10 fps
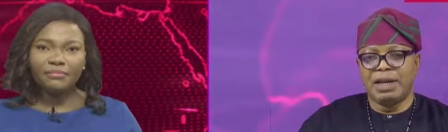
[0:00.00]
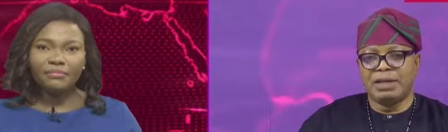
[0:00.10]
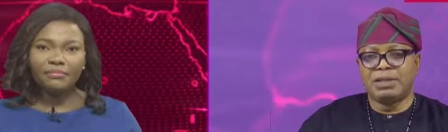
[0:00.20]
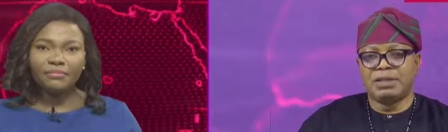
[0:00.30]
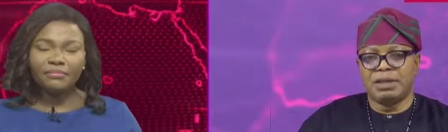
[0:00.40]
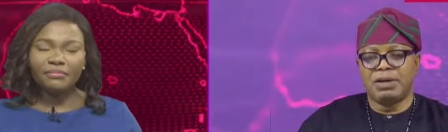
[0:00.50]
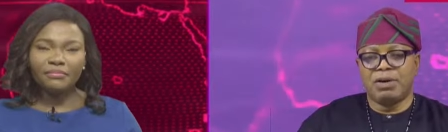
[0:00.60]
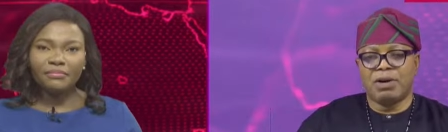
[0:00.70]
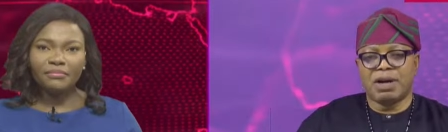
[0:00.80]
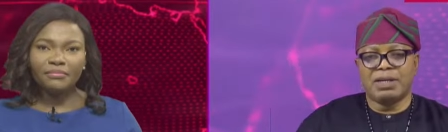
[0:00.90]
Speaker 1: that
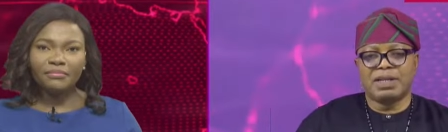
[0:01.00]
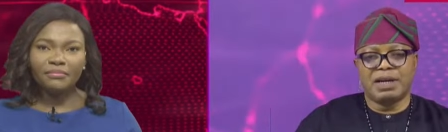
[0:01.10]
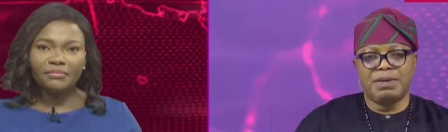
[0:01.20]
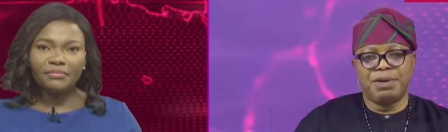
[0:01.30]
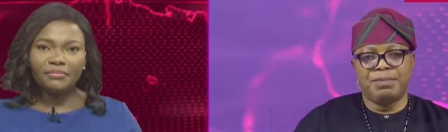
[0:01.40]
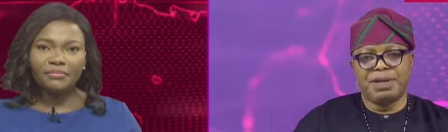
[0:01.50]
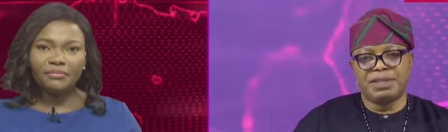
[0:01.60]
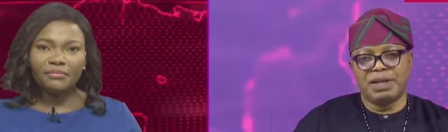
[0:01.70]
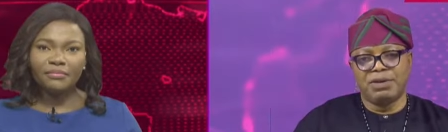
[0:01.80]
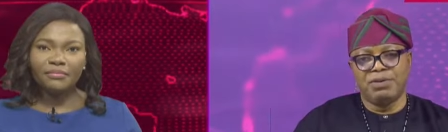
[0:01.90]
all card carrying members
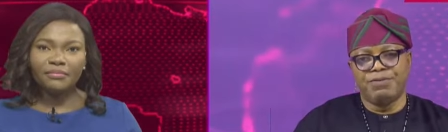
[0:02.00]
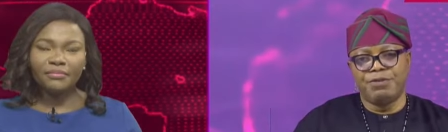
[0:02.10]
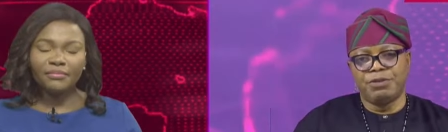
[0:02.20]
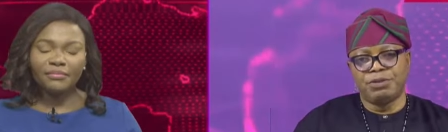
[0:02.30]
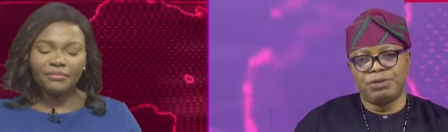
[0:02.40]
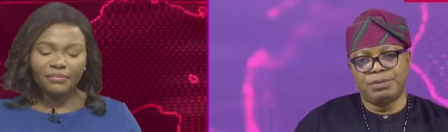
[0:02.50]
are going to vote.